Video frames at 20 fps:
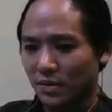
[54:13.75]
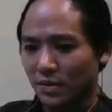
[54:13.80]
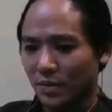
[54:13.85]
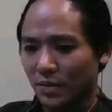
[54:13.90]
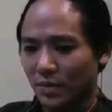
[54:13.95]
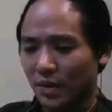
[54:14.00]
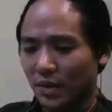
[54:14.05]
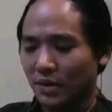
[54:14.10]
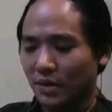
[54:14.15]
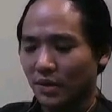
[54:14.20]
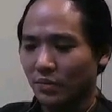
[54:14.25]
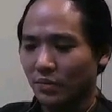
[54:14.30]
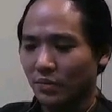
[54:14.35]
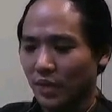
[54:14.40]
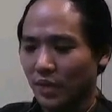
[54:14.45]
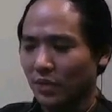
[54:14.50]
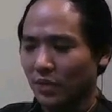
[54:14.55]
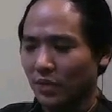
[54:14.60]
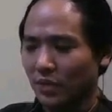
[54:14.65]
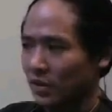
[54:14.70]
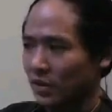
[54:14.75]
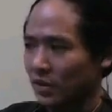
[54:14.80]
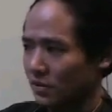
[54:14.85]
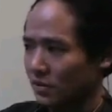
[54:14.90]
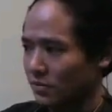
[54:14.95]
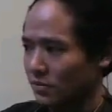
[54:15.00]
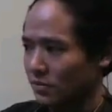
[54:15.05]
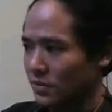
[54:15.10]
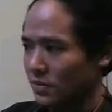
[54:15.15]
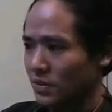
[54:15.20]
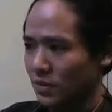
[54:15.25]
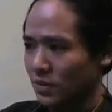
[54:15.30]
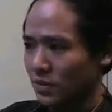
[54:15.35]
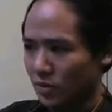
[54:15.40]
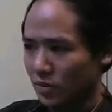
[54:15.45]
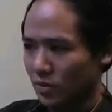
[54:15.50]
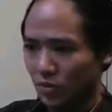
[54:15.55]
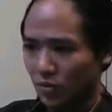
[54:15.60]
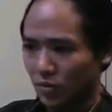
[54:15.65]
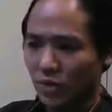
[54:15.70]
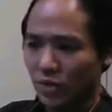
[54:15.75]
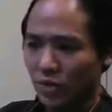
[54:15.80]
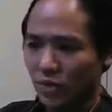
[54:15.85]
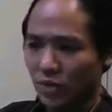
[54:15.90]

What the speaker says: about it, by the way. You